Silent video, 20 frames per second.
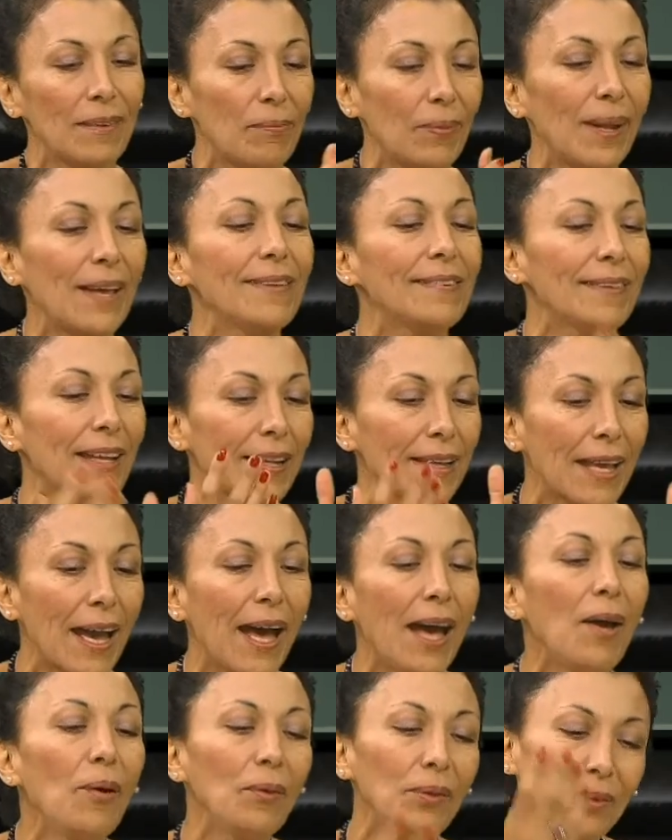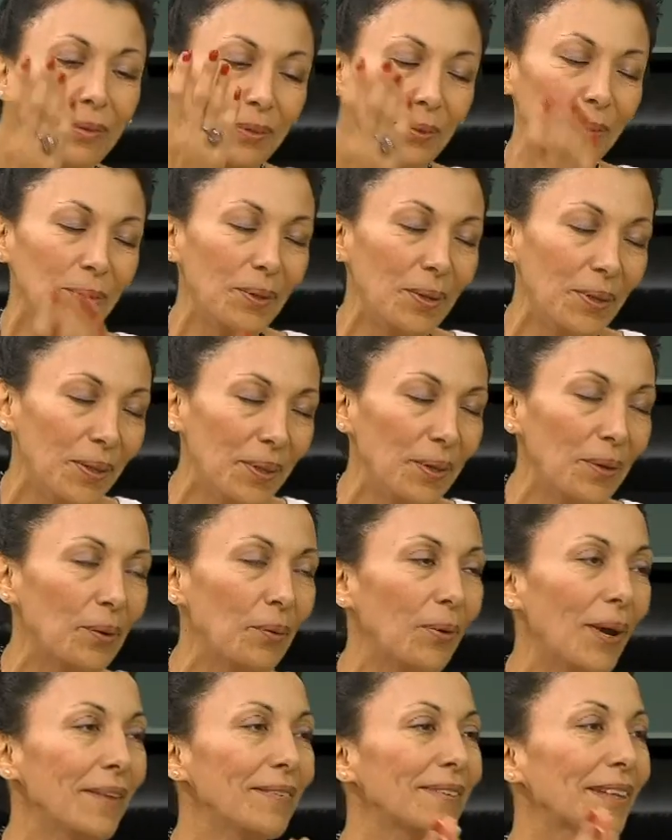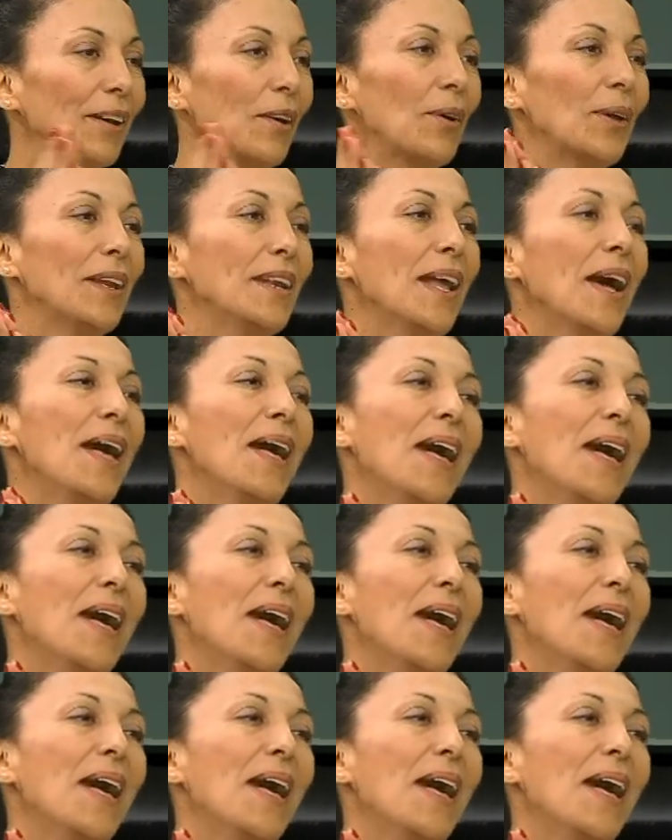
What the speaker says: a blessing now to what's going on.